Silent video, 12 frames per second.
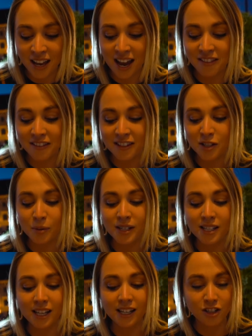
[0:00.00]
and then there's always
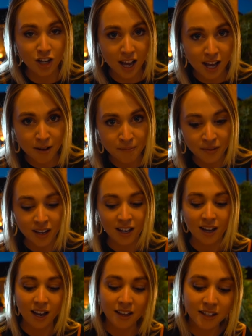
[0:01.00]
like a jam
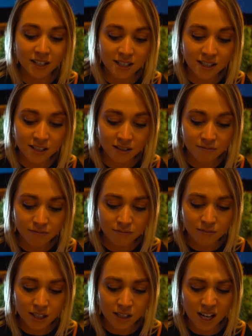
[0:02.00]
and this
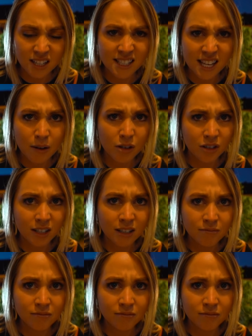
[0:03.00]
kind of sour cream.